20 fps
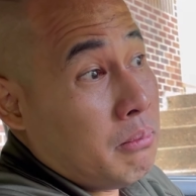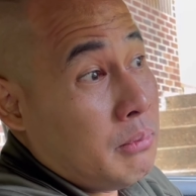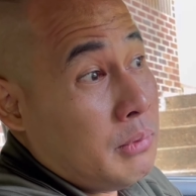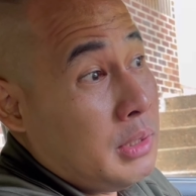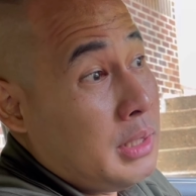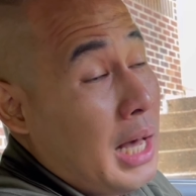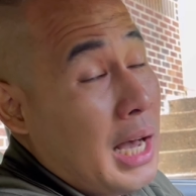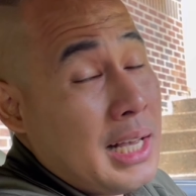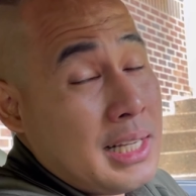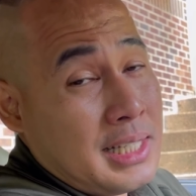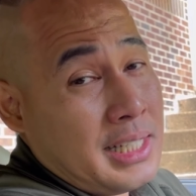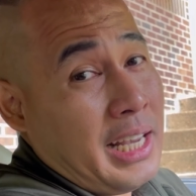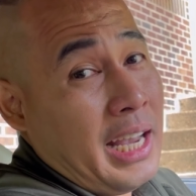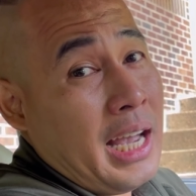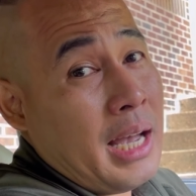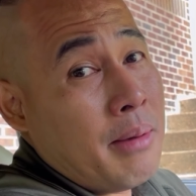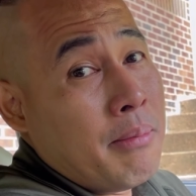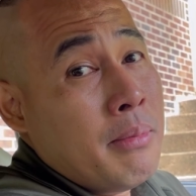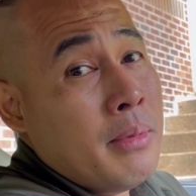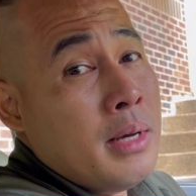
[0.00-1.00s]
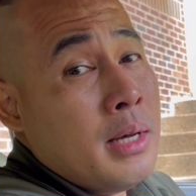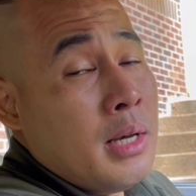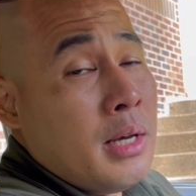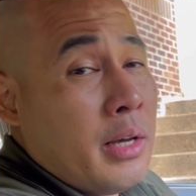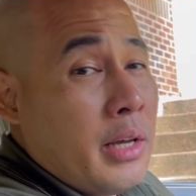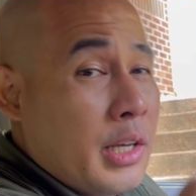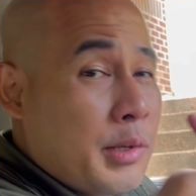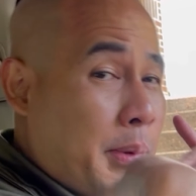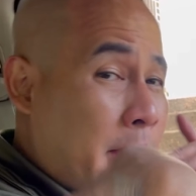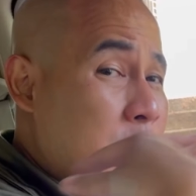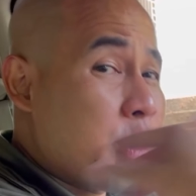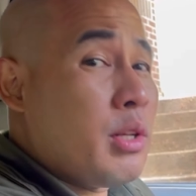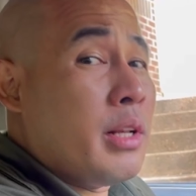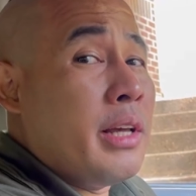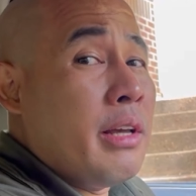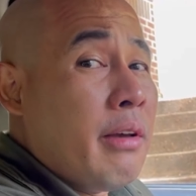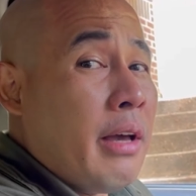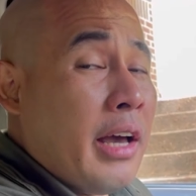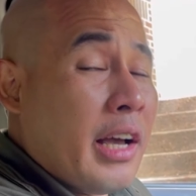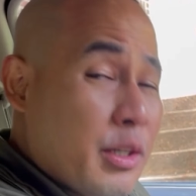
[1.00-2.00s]
dash uh, cam
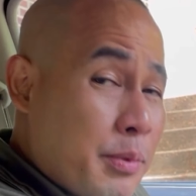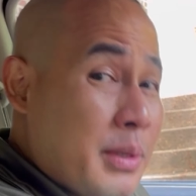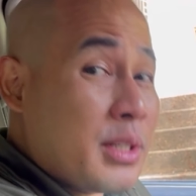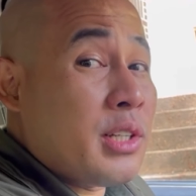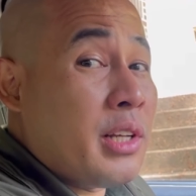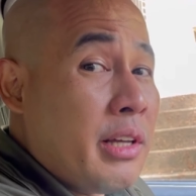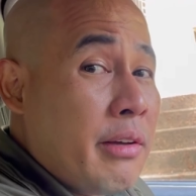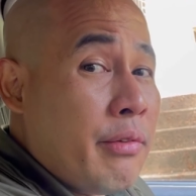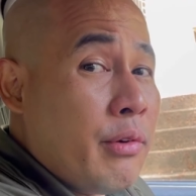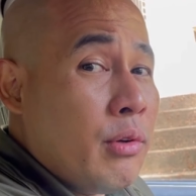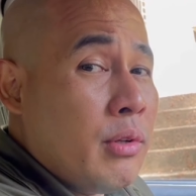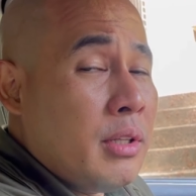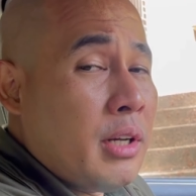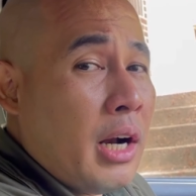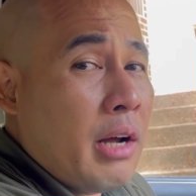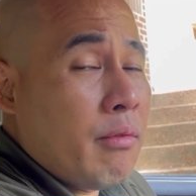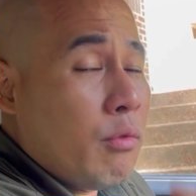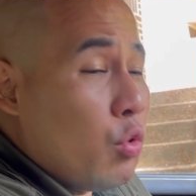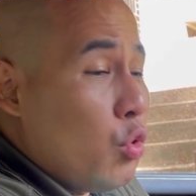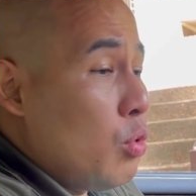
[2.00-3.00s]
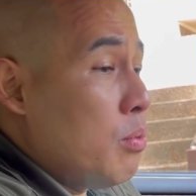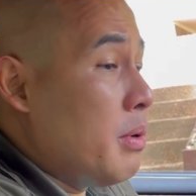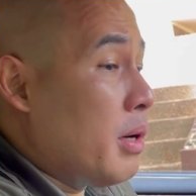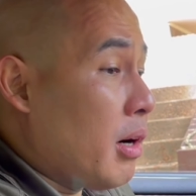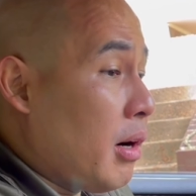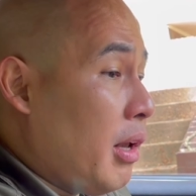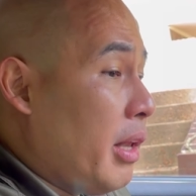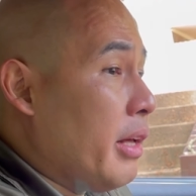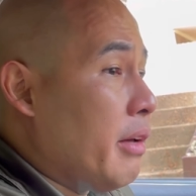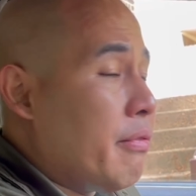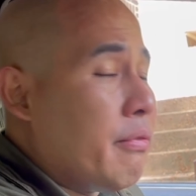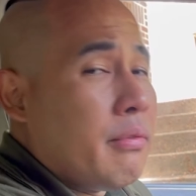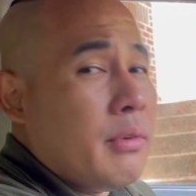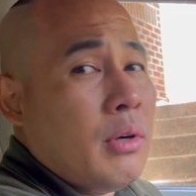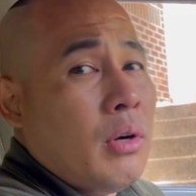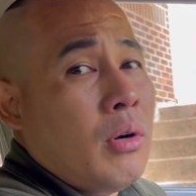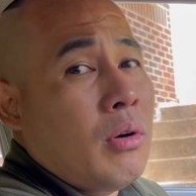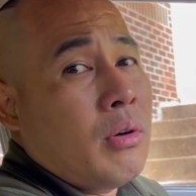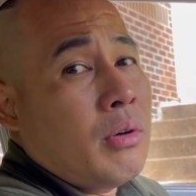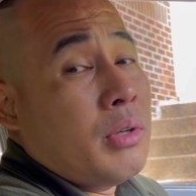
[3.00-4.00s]
especially especially if you drive Uber Lyft
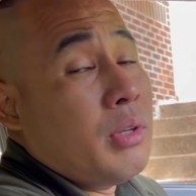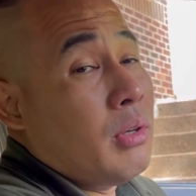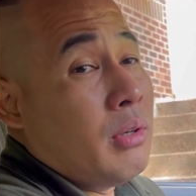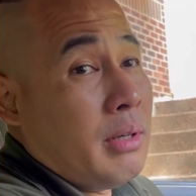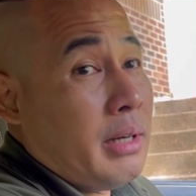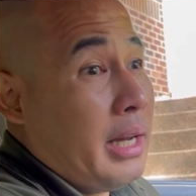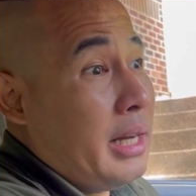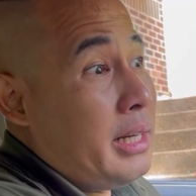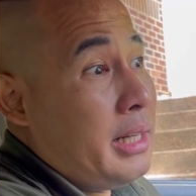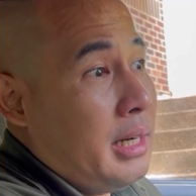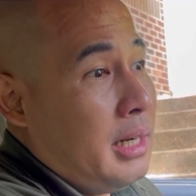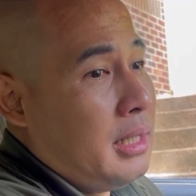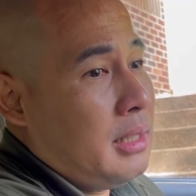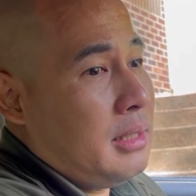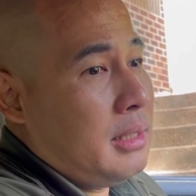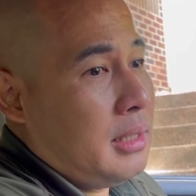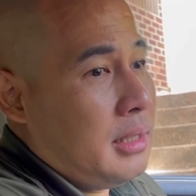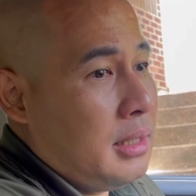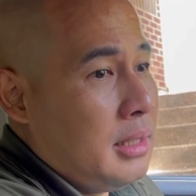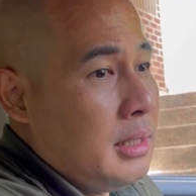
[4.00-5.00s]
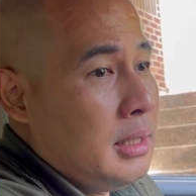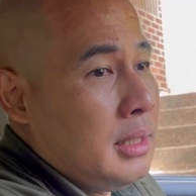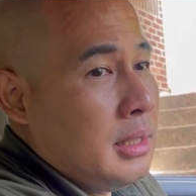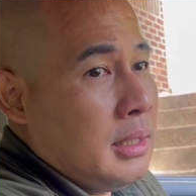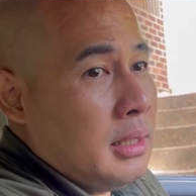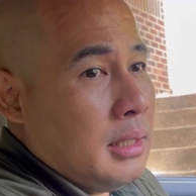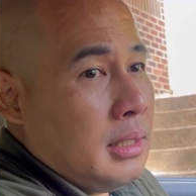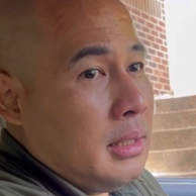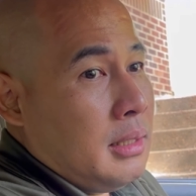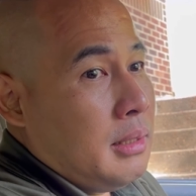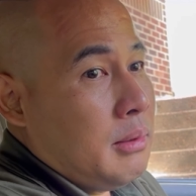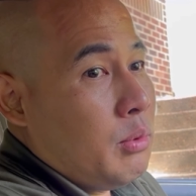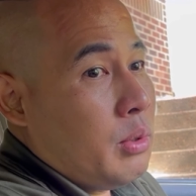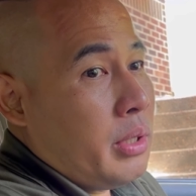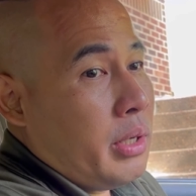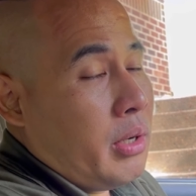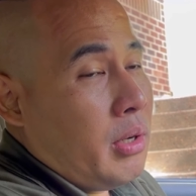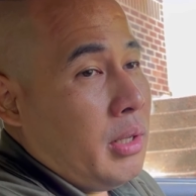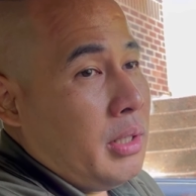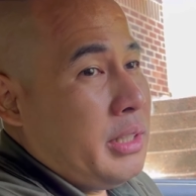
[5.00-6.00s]
or you know any other uh, what
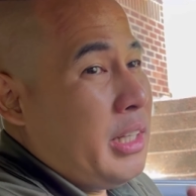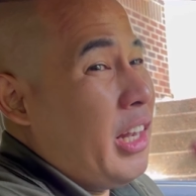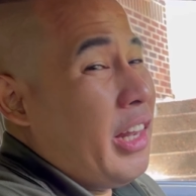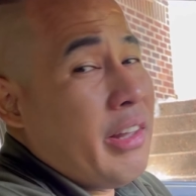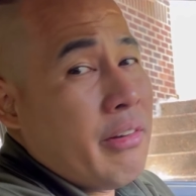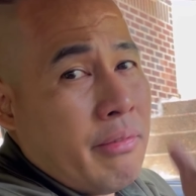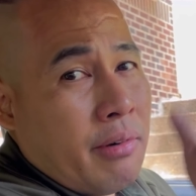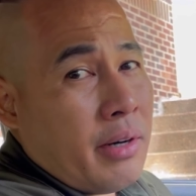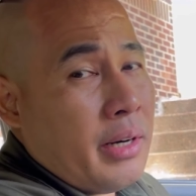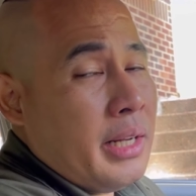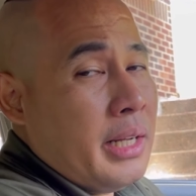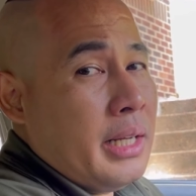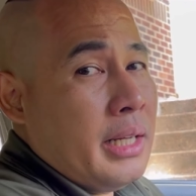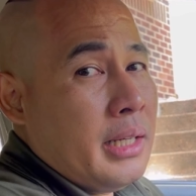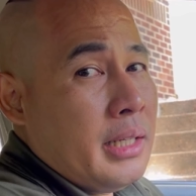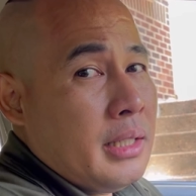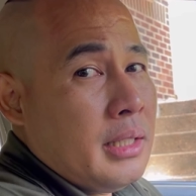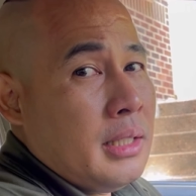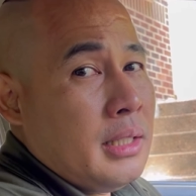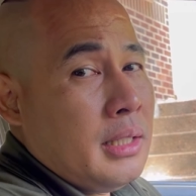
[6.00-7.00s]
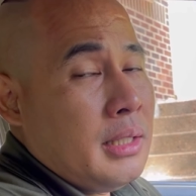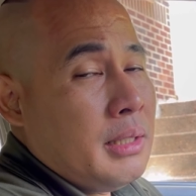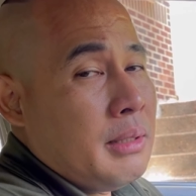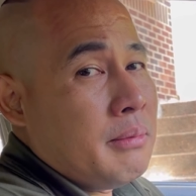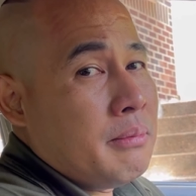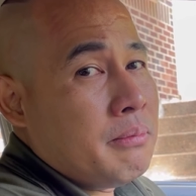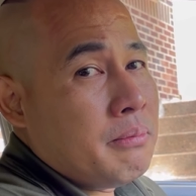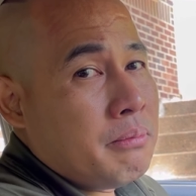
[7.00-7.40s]
do you call it delivery uh,